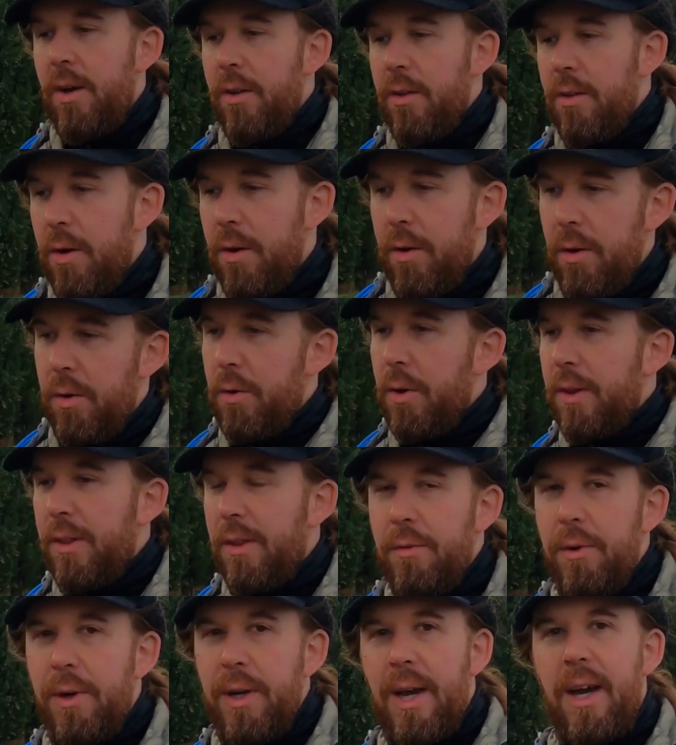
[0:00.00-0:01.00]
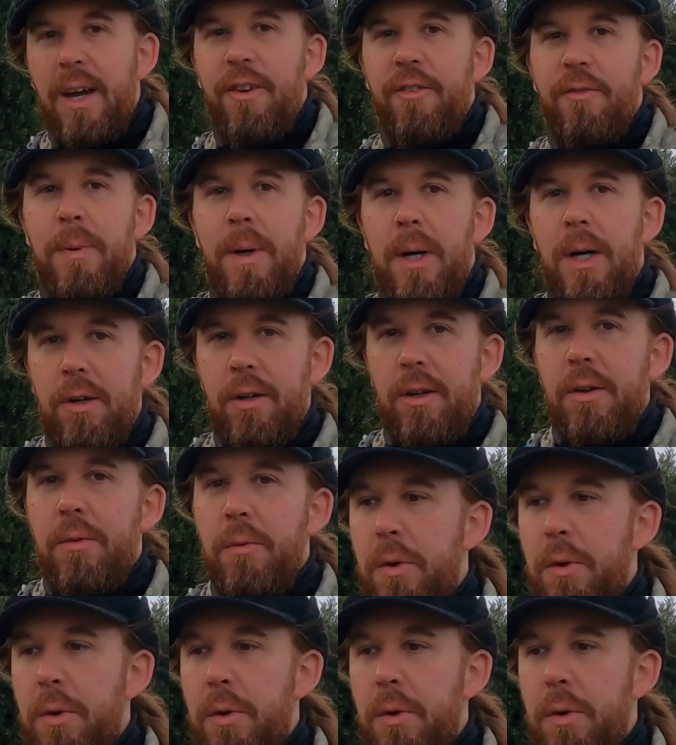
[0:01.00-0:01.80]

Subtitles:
so I think we kind of partially